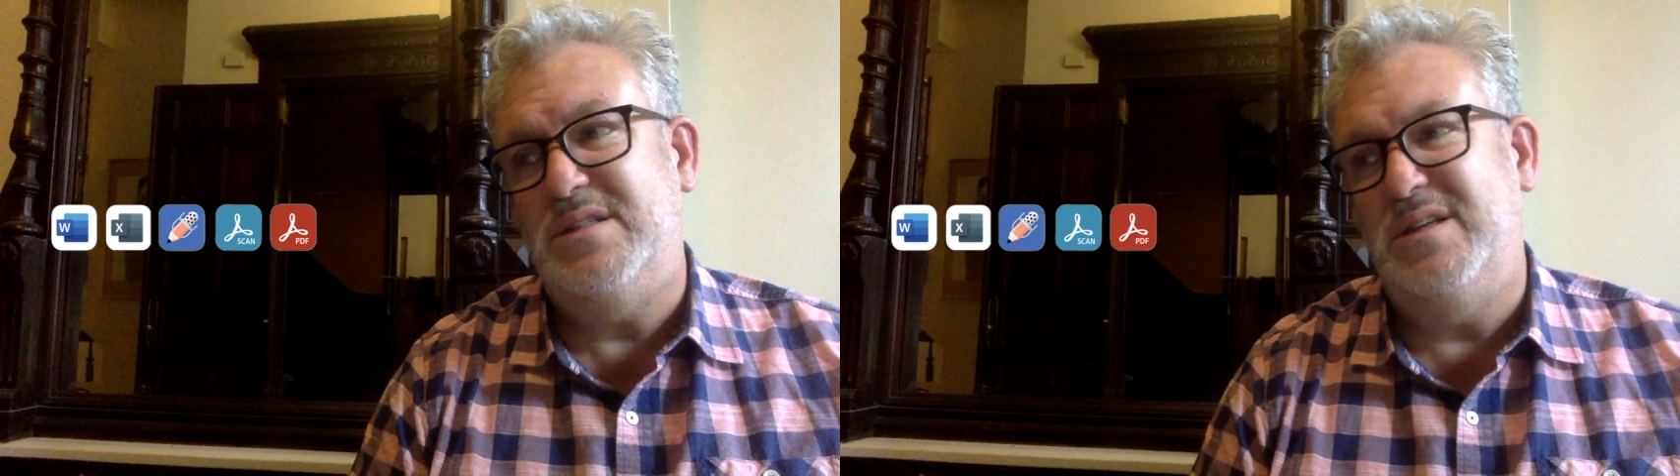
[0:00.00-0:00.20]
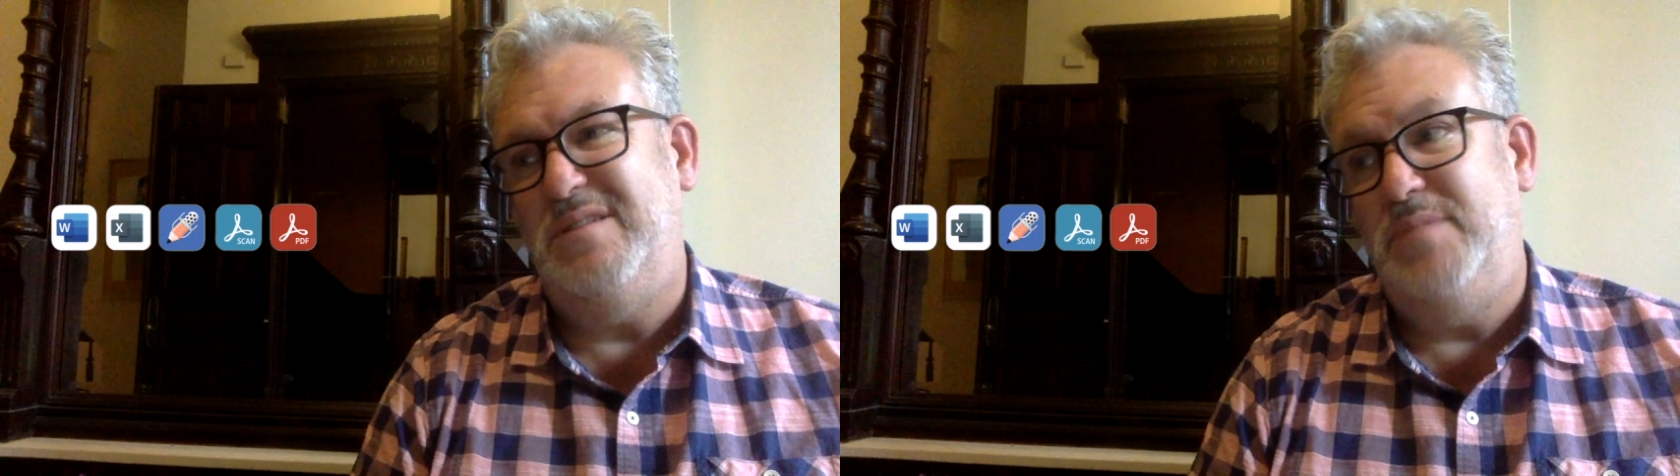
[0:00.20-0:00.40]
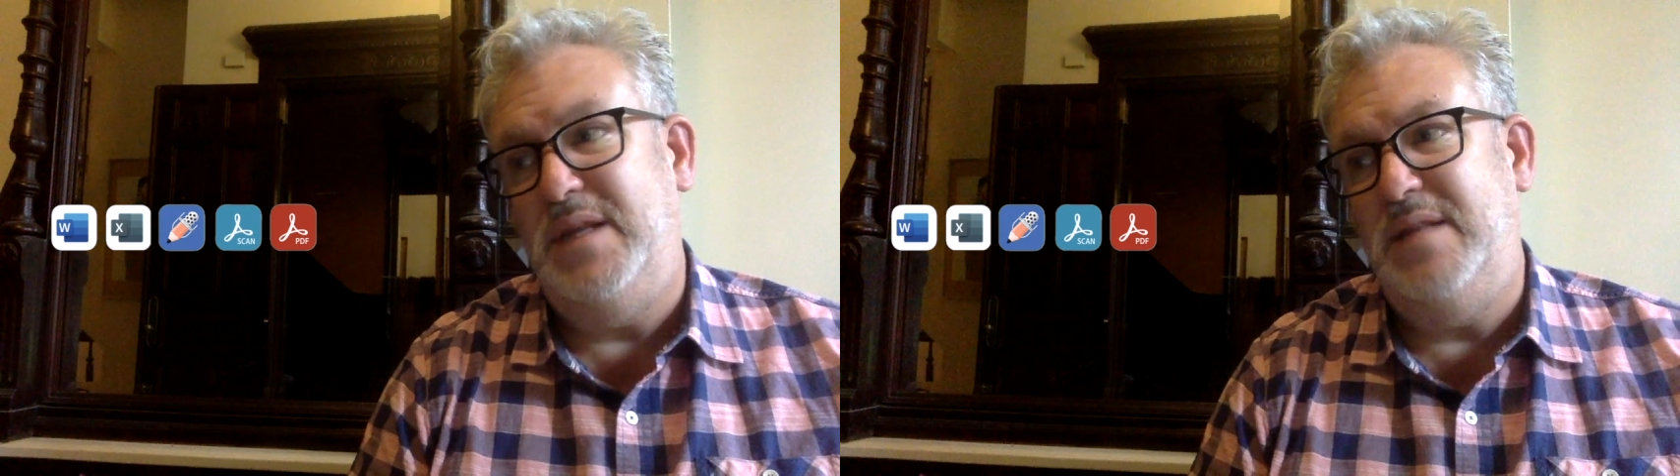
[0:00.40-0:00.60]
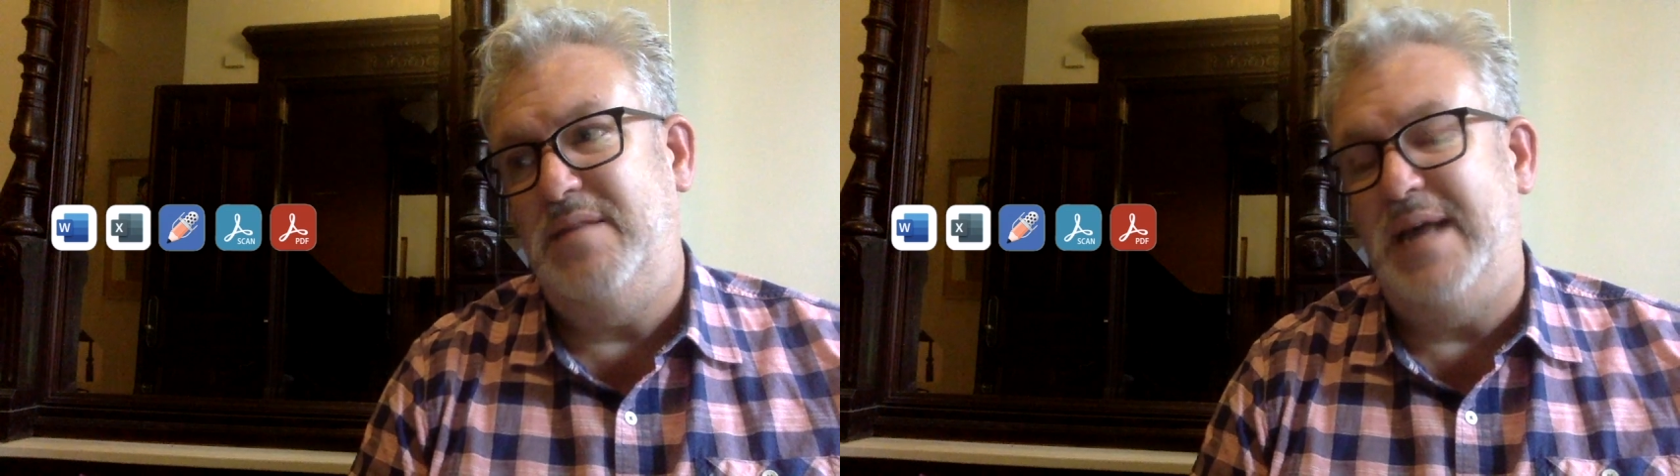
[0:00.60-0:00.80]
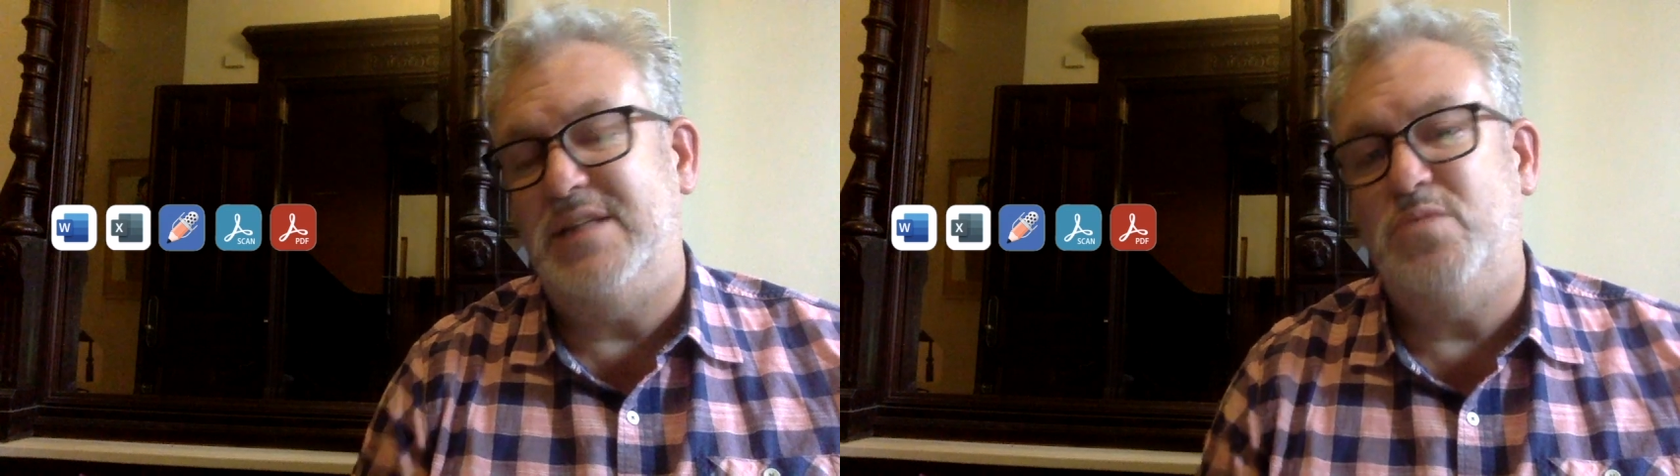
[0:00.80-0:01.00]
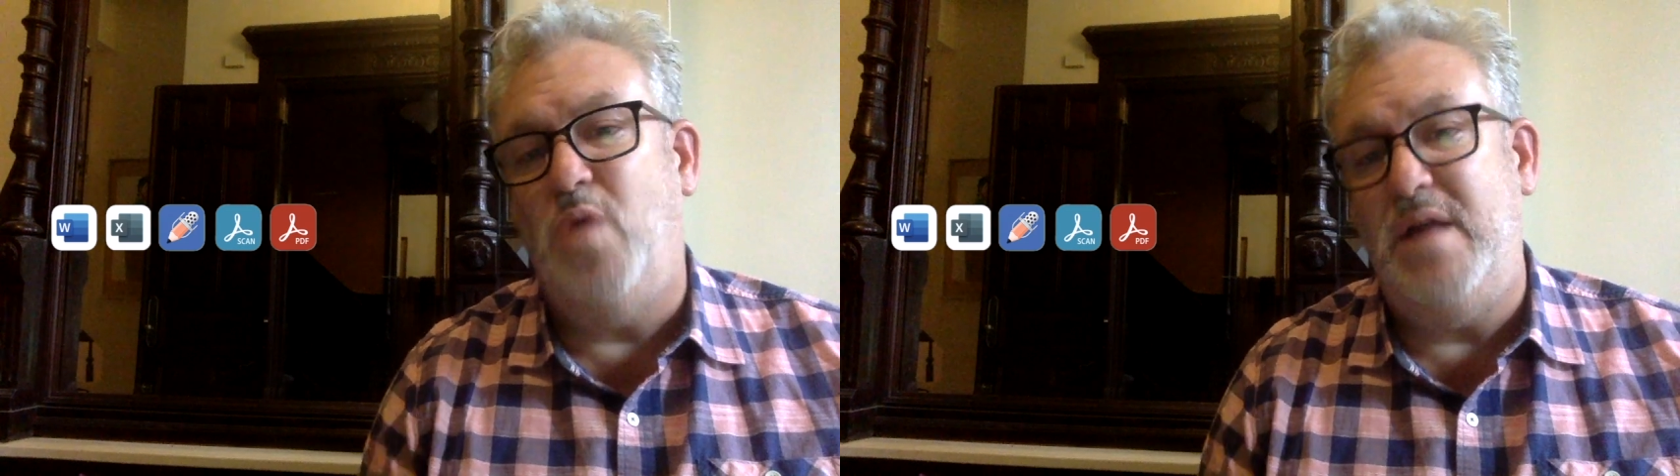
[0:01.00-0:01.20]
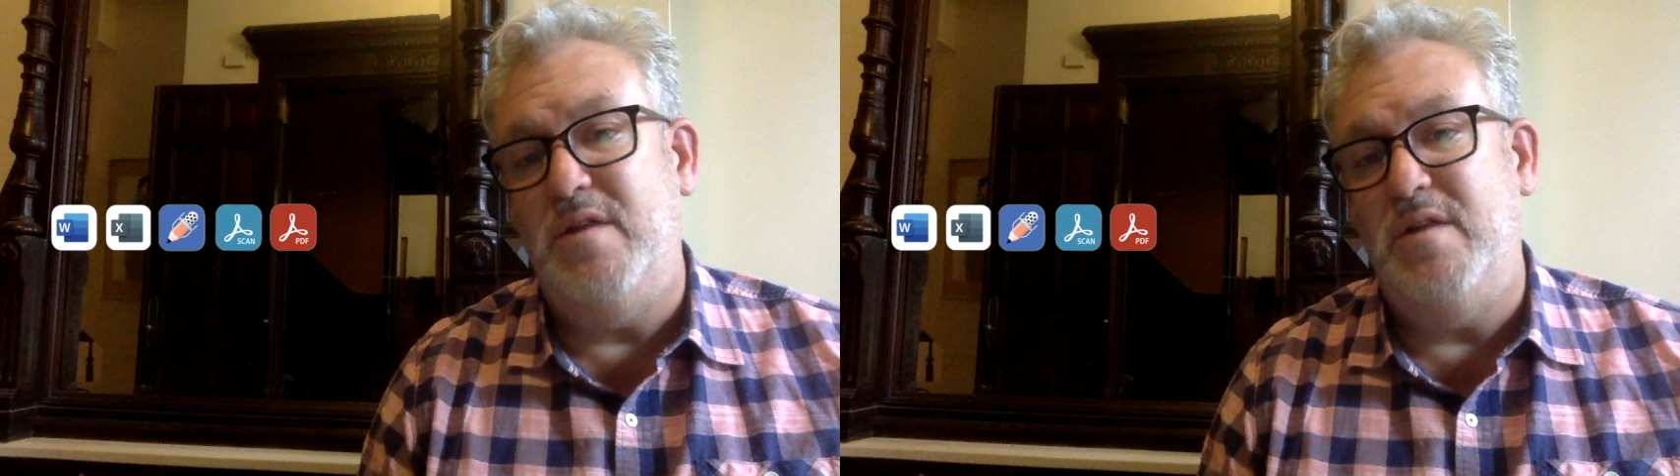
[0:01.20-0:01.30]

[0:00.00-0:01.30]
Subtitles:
So that's why